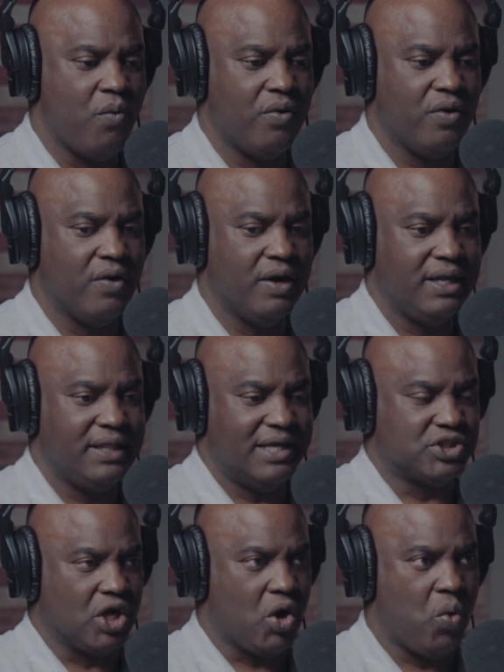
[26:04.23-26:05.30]

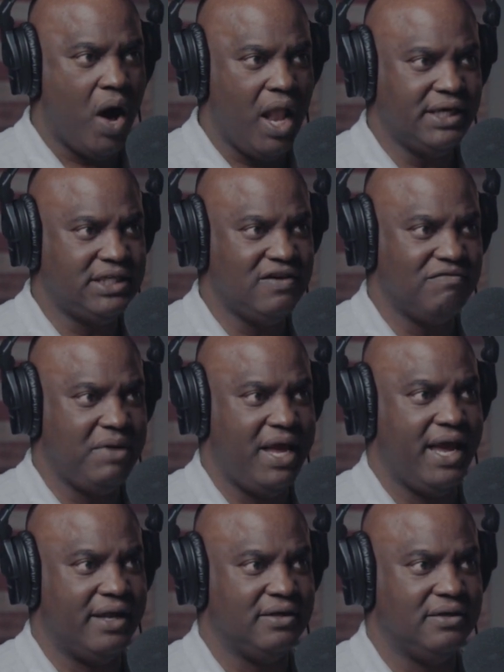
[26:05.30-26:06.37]
was a quality of
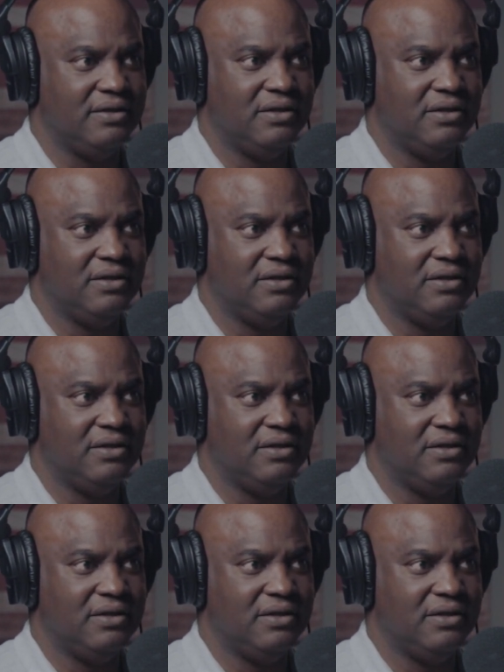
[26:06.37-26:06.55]
man